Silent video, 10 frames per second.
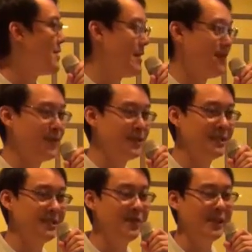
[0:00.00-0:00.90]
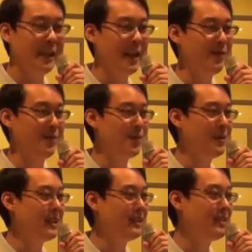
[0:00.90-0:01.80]
Unfortunately, we have no
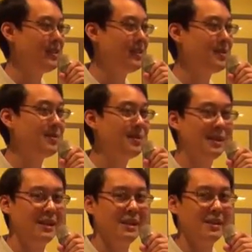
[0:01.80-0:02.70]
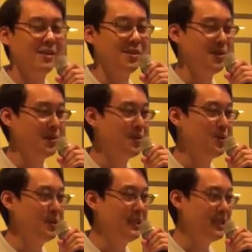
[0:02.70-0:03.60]
idea how the
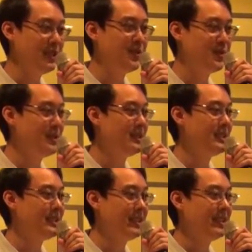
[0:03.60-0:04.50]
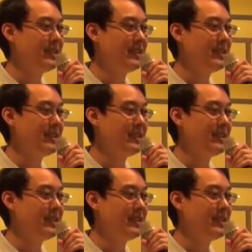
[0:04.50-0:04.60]
Xiongnu history